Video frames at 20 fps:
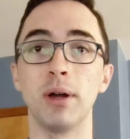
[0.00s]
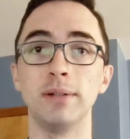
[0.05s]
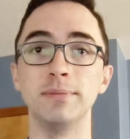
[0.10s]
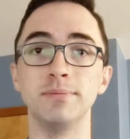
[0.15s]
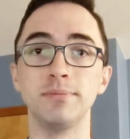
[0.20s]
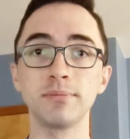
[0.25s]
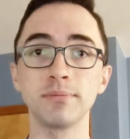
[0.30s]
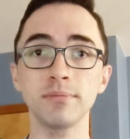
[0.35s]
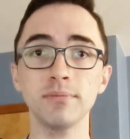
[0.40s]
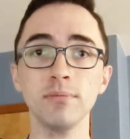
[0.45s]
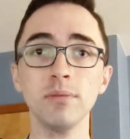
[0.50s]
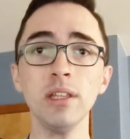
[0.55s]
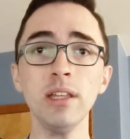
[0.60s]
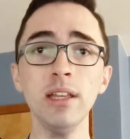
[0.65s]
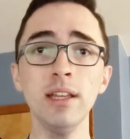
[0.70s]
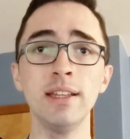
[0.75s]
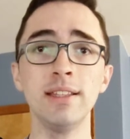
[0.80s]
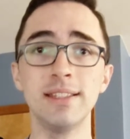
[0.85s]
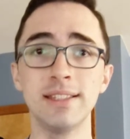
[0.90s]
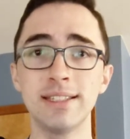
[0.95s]
But
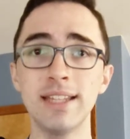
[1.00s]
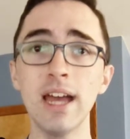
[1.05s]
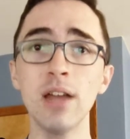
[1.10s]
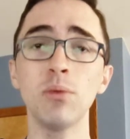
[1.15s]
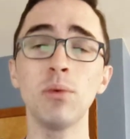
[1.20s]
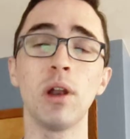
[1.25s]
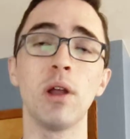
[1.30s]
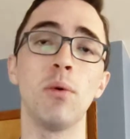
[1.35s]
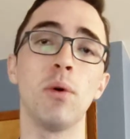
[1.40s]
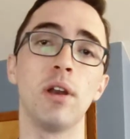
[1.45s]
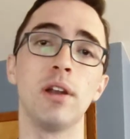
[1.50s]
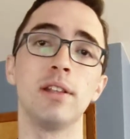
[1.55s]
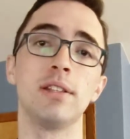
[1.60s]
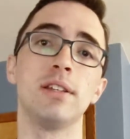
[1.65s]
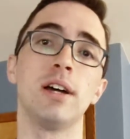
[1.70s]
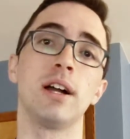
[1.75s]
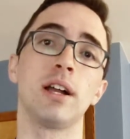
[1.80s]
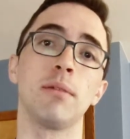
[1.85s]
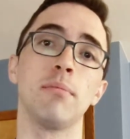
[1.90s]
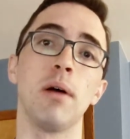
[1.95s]
instead, what I wanted to
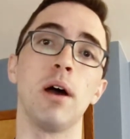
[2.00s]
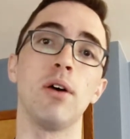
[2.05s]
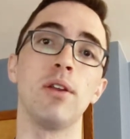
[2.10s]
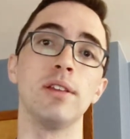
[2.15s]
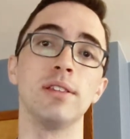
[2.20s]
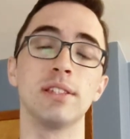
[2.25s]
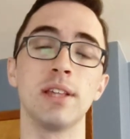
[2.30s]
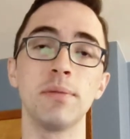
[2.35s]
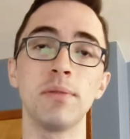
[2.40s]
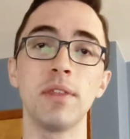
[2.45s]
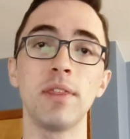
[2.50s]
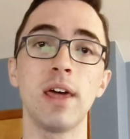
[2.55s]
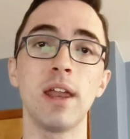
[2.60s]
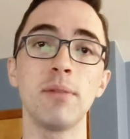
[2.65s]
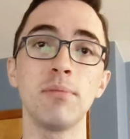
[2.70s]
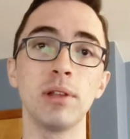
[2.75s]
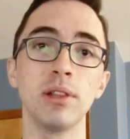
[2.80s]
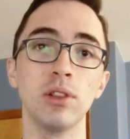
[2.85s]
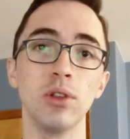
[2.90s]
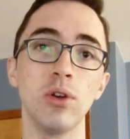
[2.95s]
talk about is something that
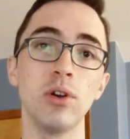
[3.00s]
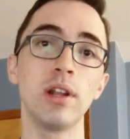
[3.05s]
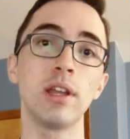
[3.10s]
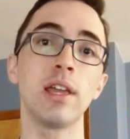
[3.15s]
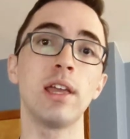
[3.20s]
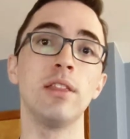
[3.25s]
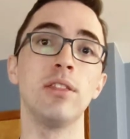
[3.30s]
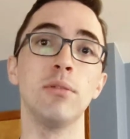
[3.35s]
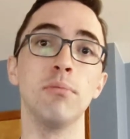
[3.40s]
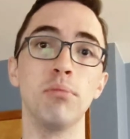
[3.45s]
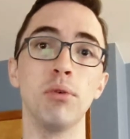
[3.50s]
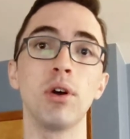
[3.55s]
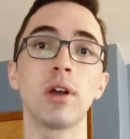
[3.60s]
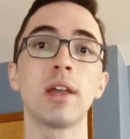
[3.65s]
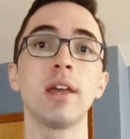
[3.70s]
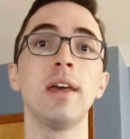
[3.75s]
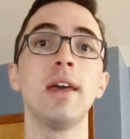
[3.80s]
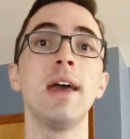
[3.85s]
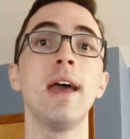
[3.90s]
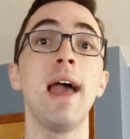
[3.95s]
I've been learning in the
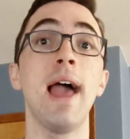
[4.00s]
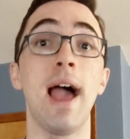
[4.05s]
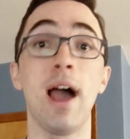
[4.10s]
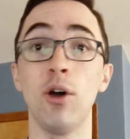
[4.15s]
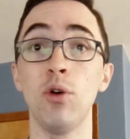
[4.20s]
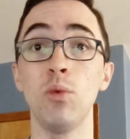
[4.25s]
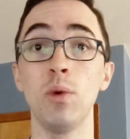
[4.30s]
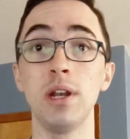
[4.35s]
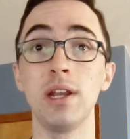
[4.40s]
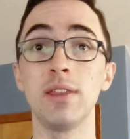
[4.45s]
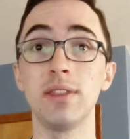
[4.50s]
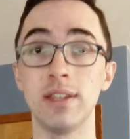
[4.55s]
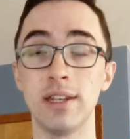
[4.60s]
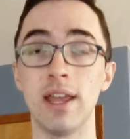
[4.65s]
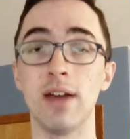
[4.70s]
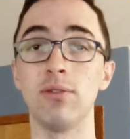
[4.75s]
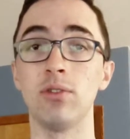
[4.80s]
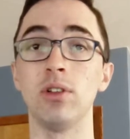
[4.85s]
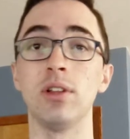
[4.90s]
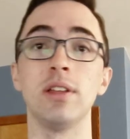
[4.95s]
book Outwitting the
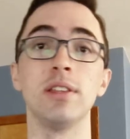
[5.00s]
Devil.